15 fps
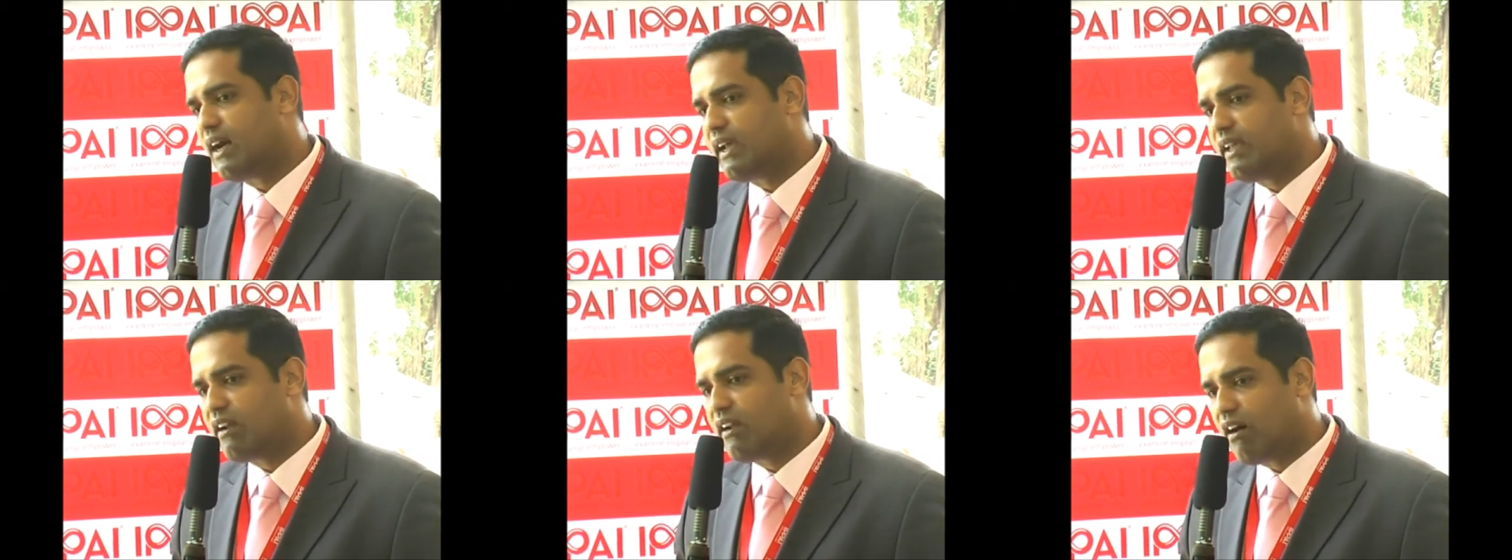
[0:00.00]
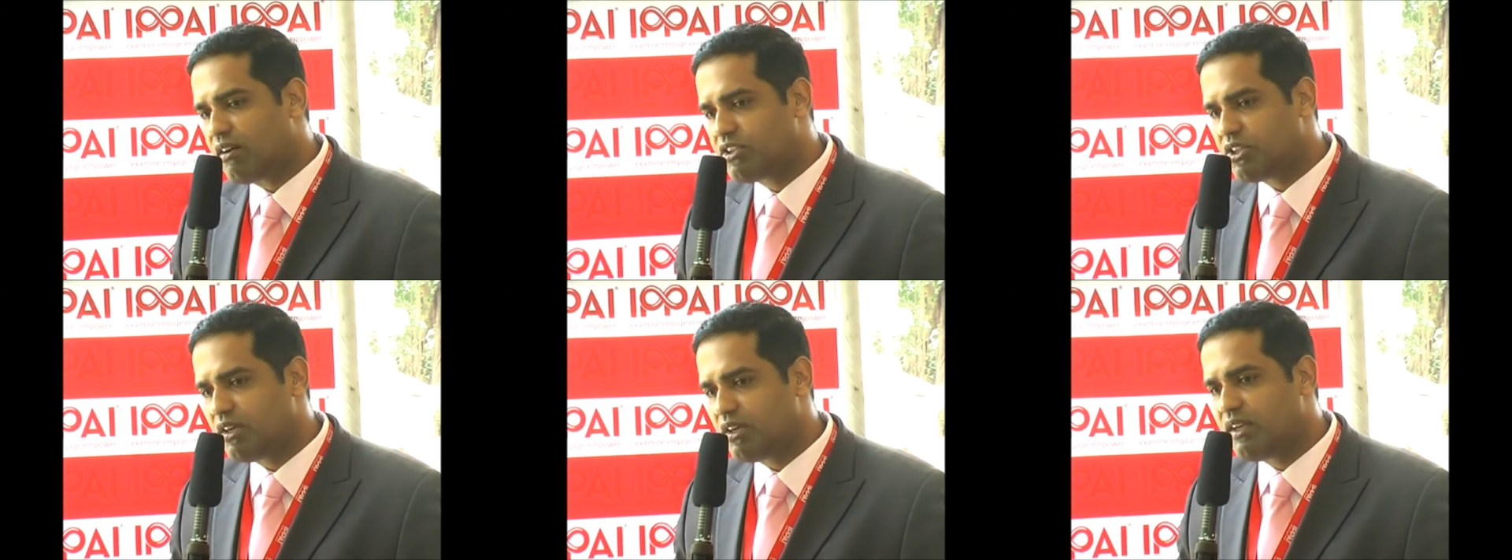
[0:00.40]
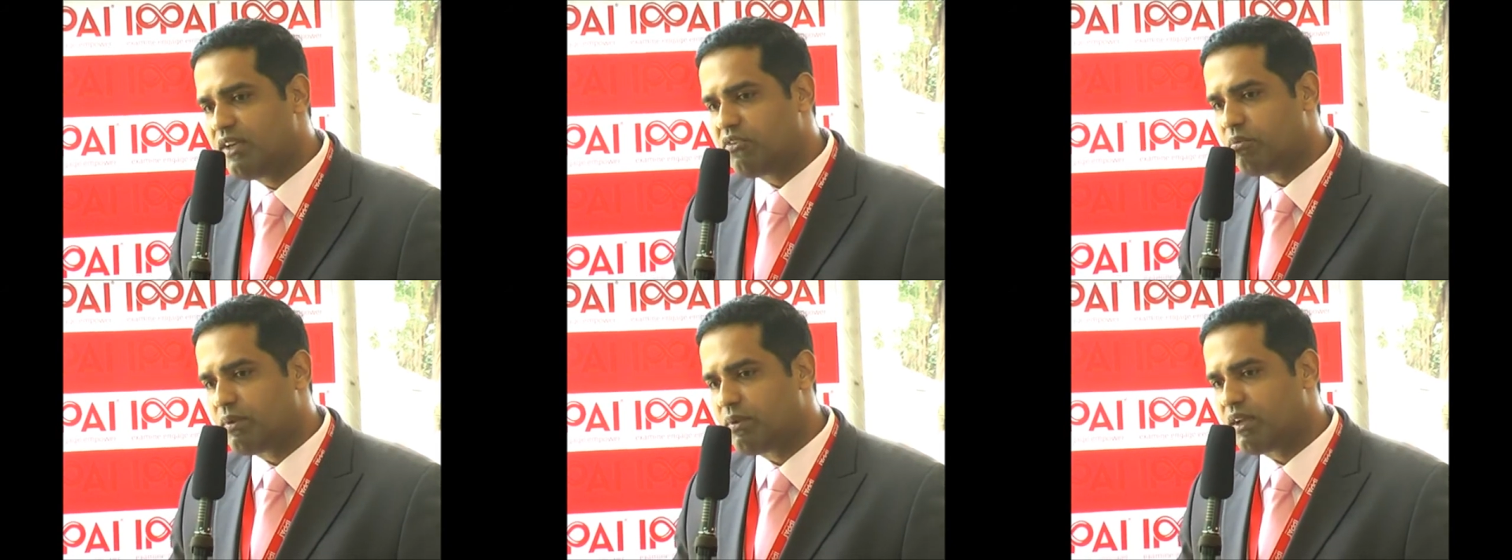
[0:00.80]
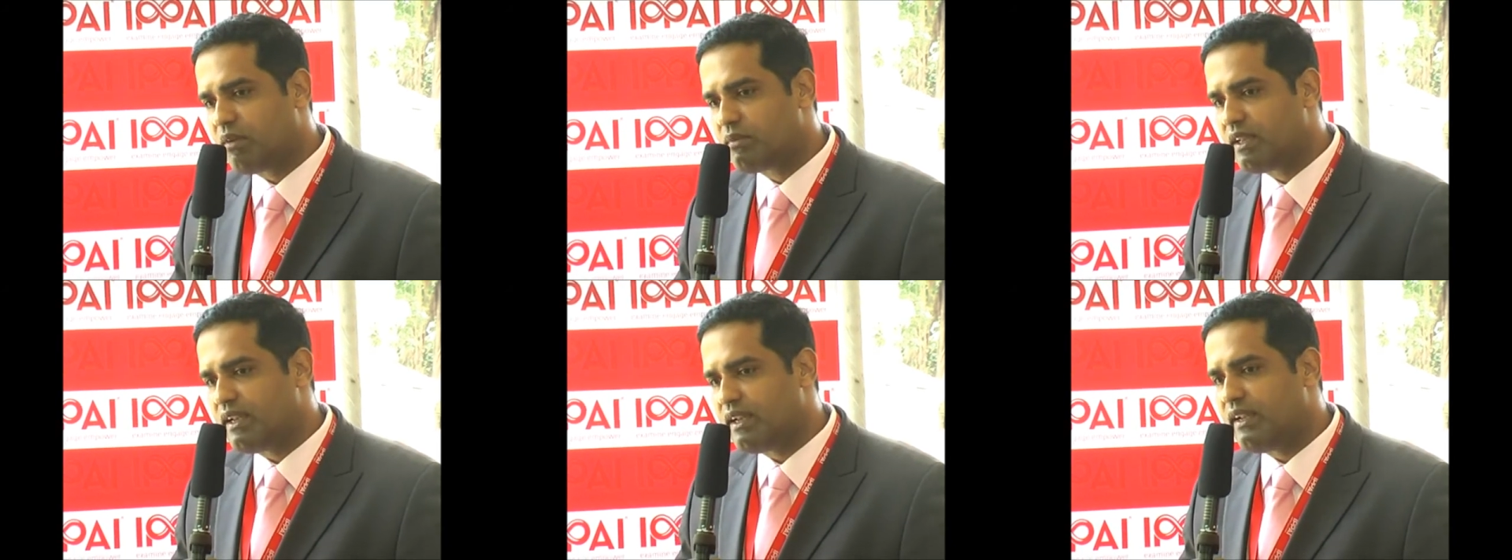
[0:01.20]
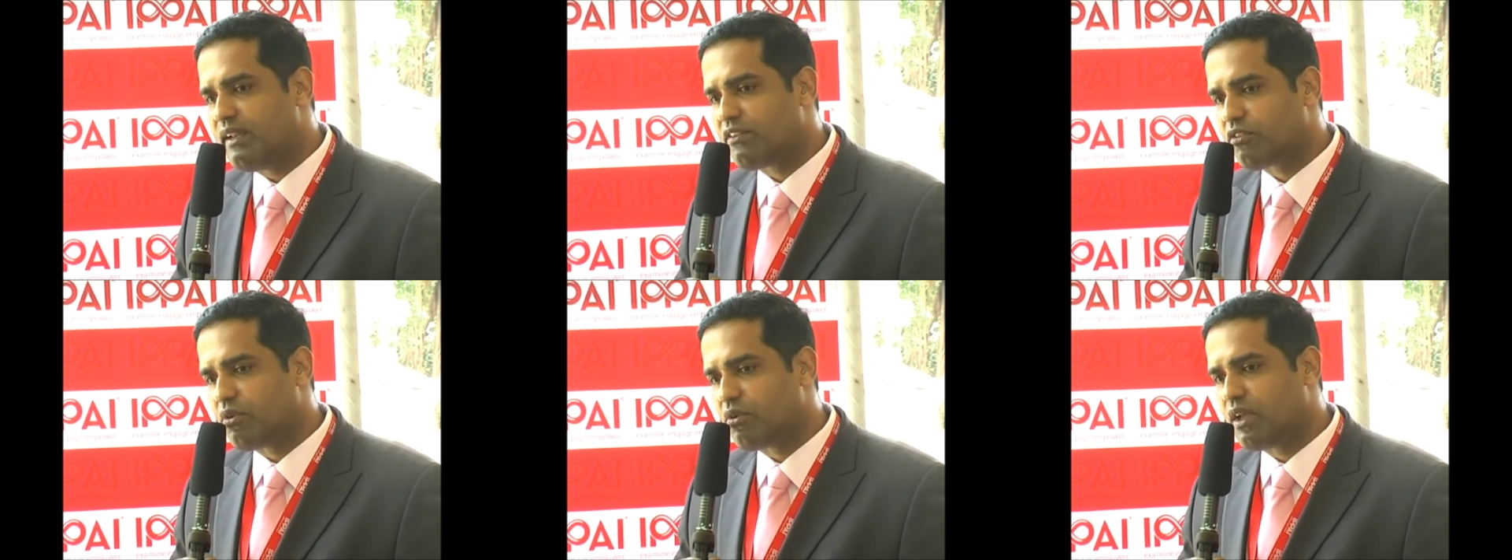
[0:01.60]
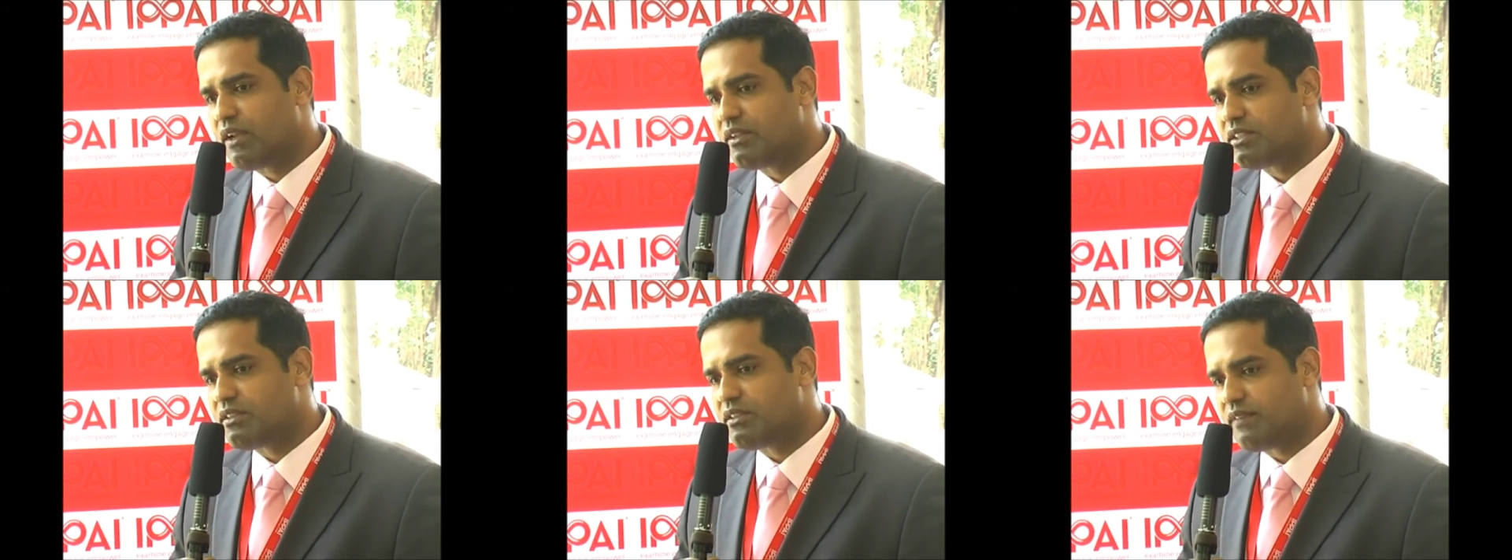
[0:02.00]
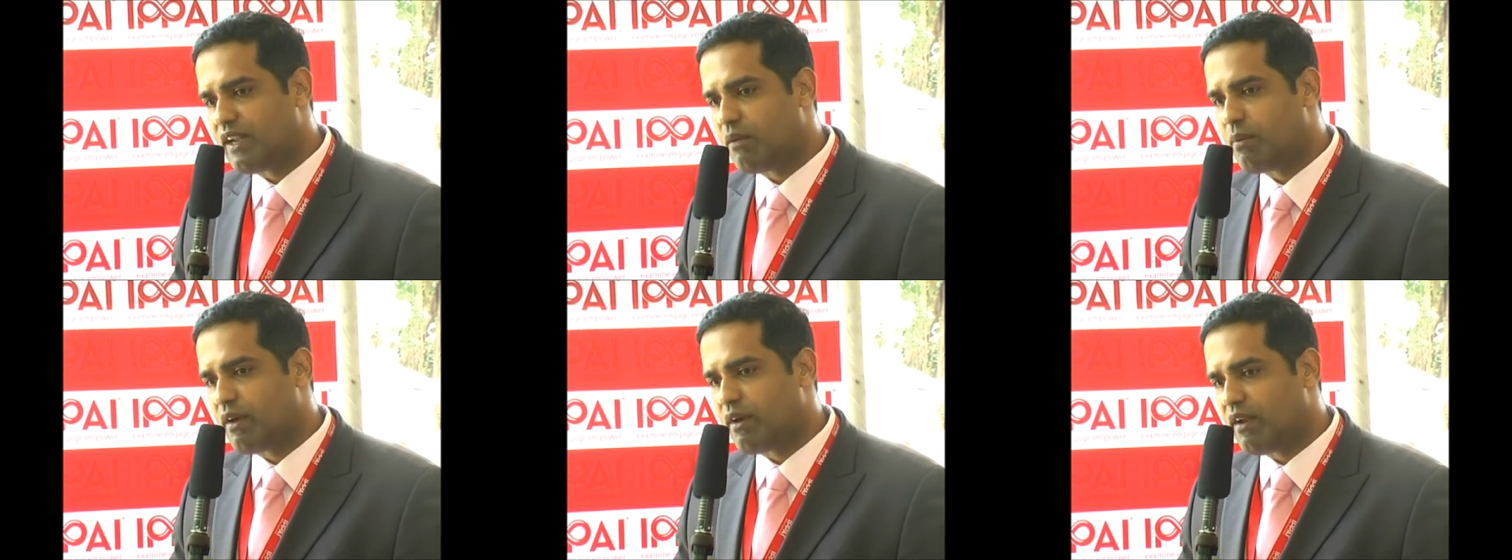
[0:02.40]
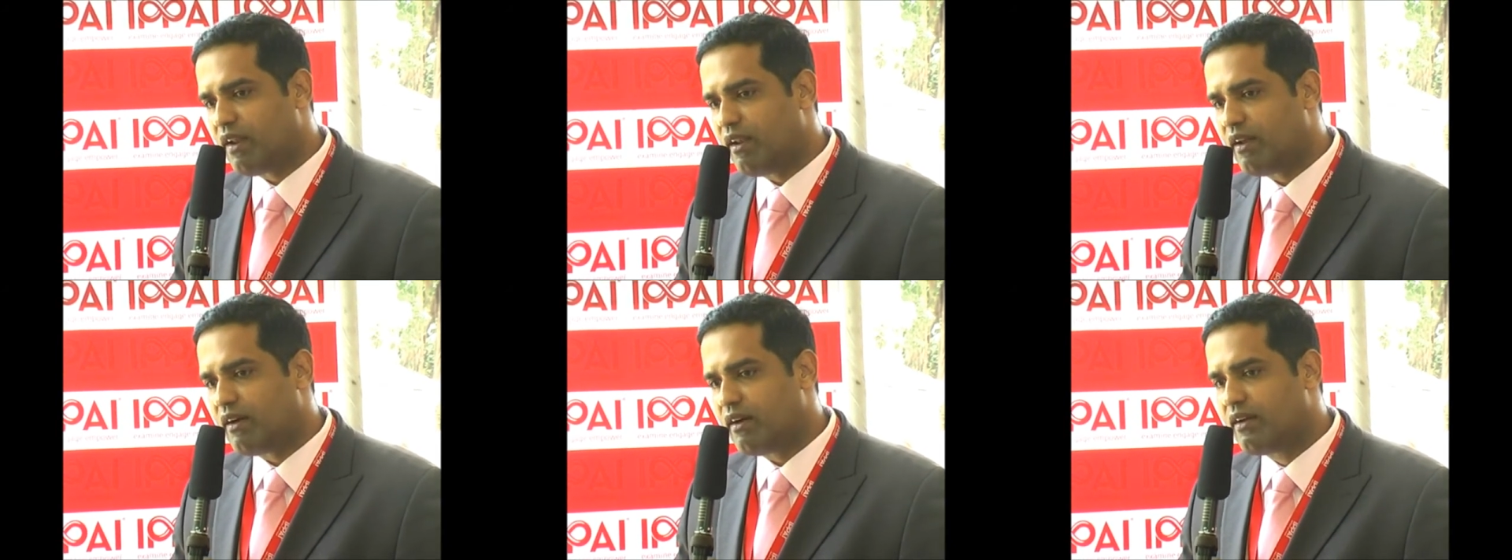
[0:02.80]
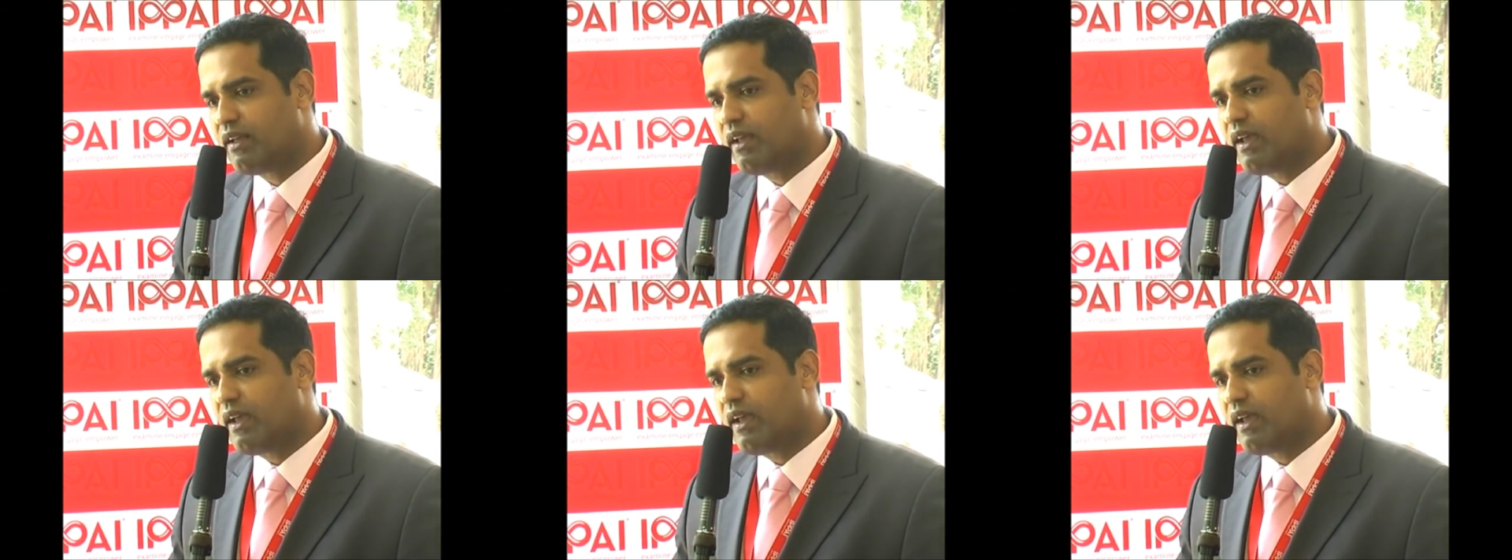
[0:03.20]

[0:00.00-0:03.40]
in our journey to become the leading solar energy developer in India.